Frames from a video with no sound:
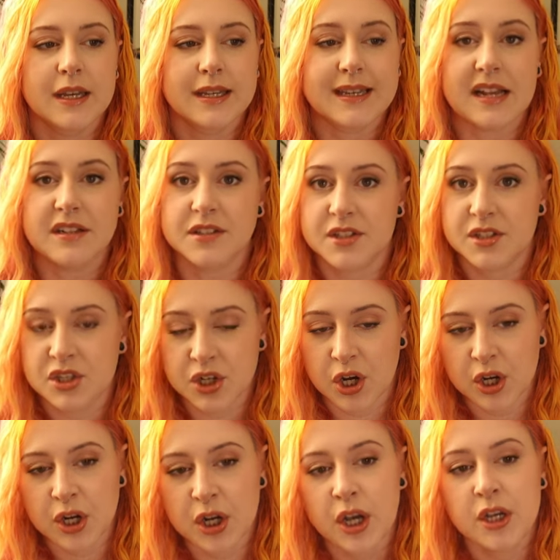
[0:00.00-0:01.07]
getting
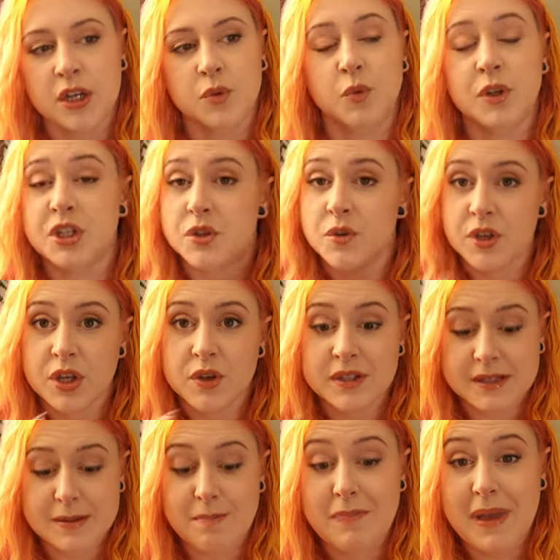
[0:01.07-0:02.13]
stuck. We do use
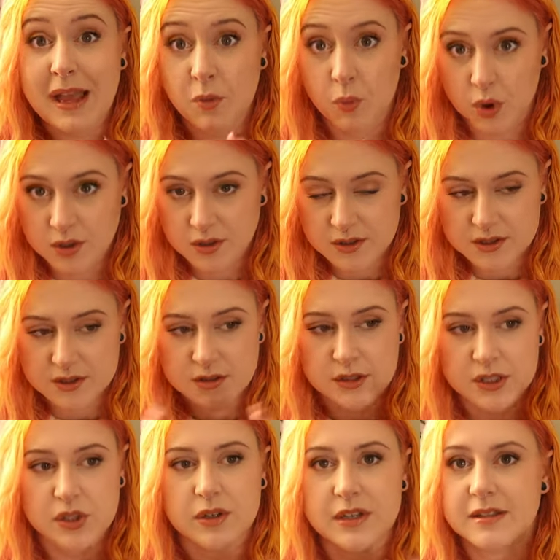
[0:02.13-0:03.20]
the big ones,
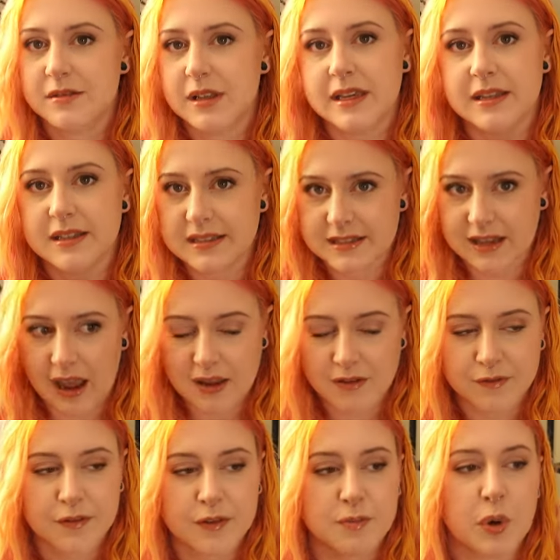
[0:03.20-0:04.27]
so he is
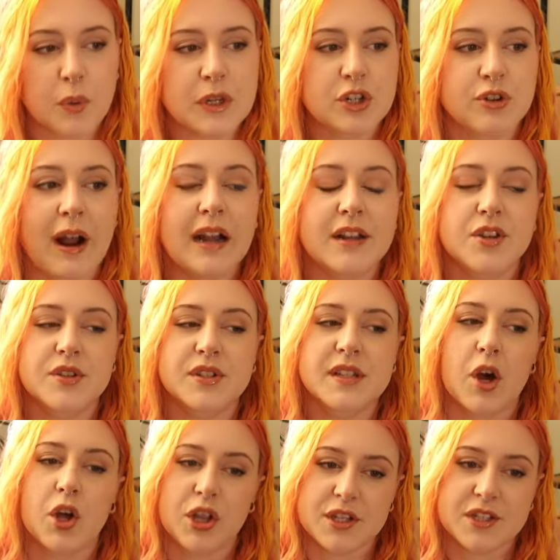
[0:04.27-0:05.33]
safe. But we tried
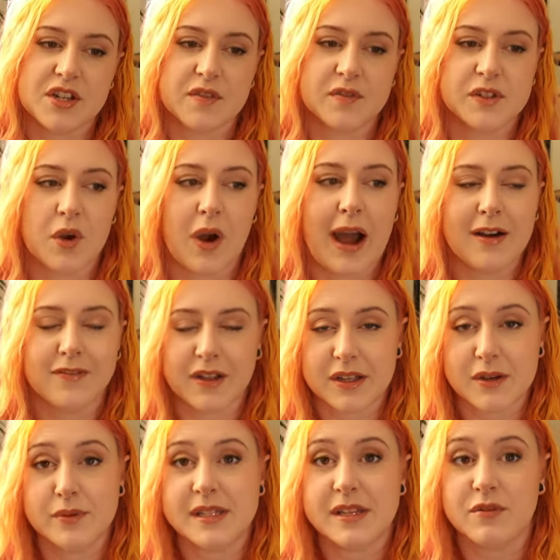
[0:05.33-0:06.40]
using other stuff, so I felt
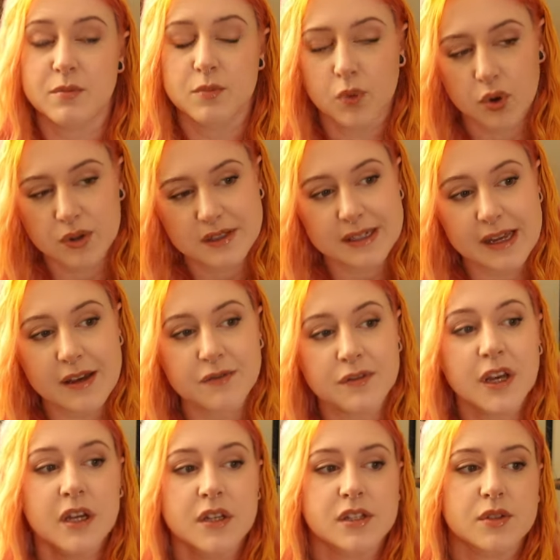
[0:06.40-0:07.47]
it was even more safe.
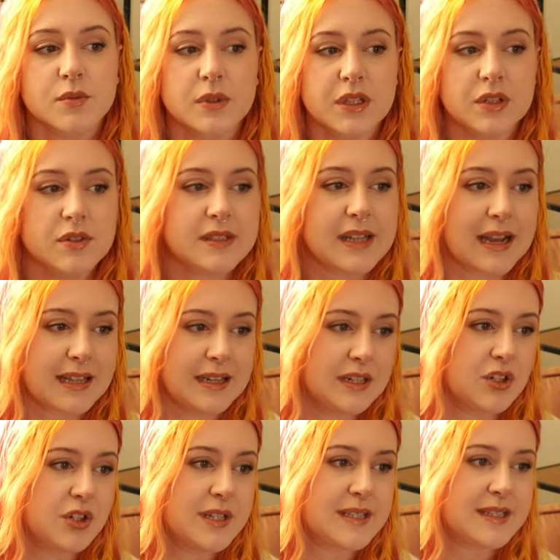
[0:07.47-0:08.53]
So we use, I can
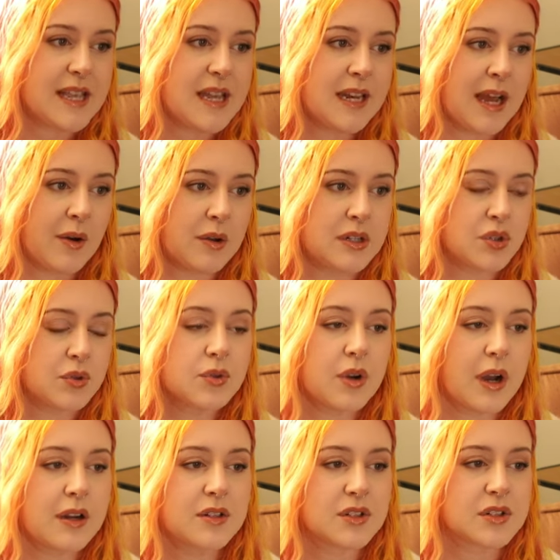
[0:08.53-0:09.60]
literally see it now, and I don't know
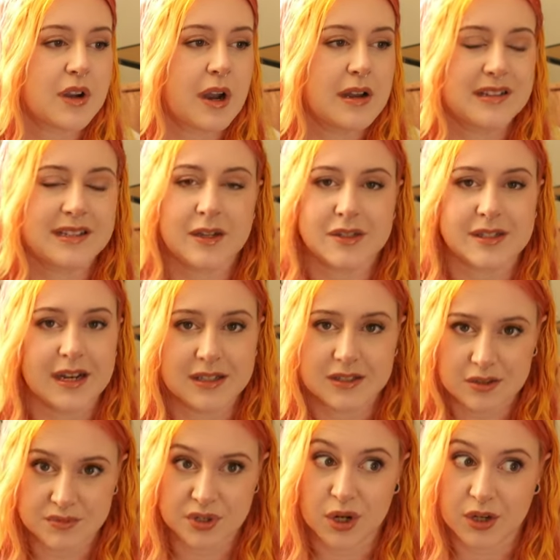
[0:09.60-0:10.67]
how to describe it. It's outside,
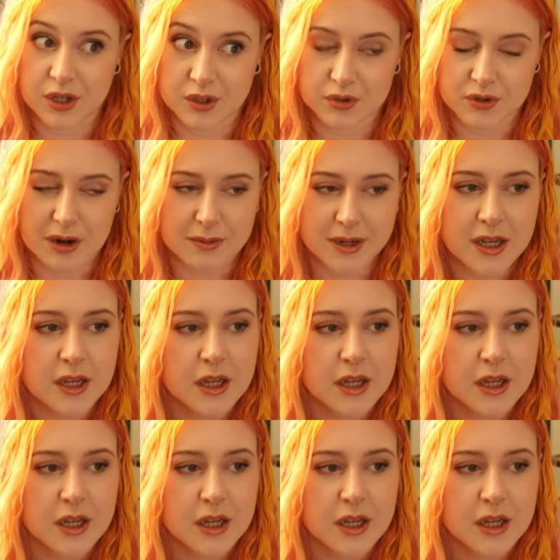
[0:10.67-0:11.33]
so I'm not gonna go grab it.